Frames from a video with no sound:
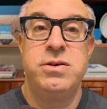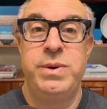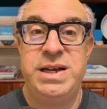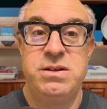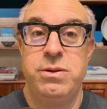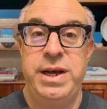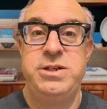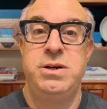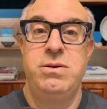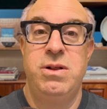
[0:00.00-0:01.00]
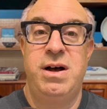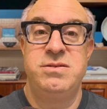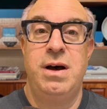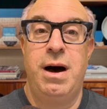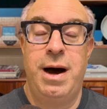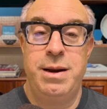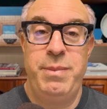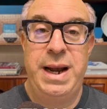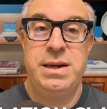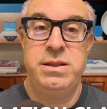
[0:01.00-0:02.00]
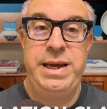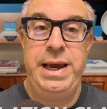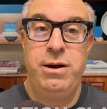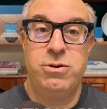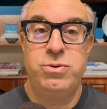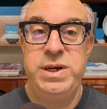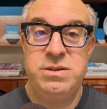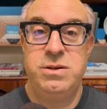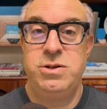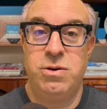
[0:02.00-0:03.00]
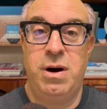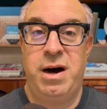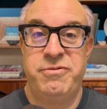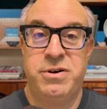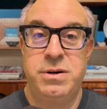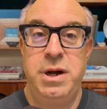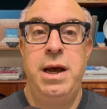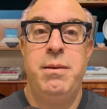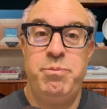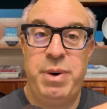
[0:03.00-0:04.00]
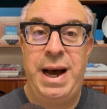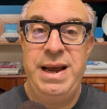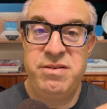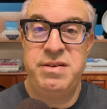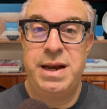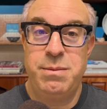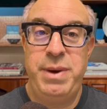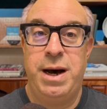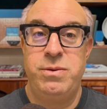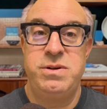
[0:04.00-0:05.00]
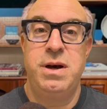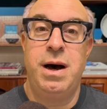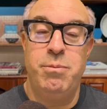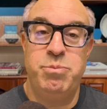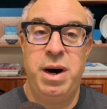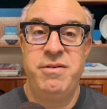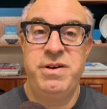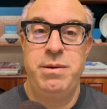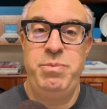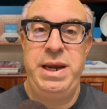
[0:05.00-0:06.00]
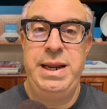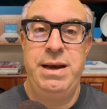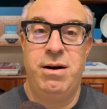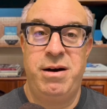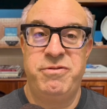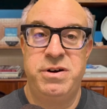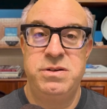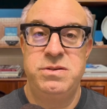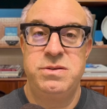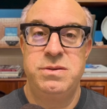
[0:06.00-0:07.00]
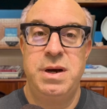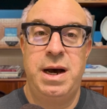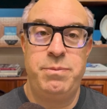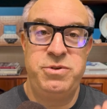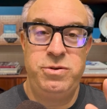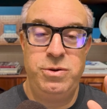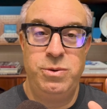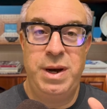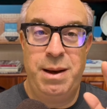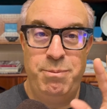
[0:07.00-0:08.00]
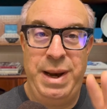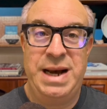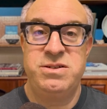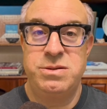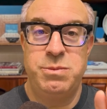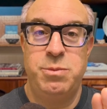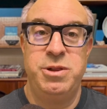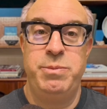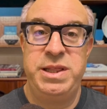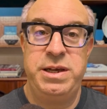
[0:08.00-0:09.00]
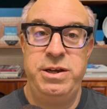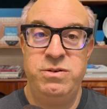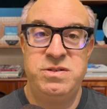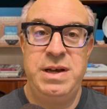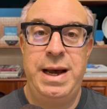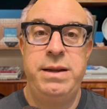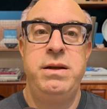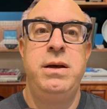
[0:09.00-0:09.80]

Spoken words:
an escalation clause automatically increases your offer by a set amount above competing offers up to a maximum limit that you set.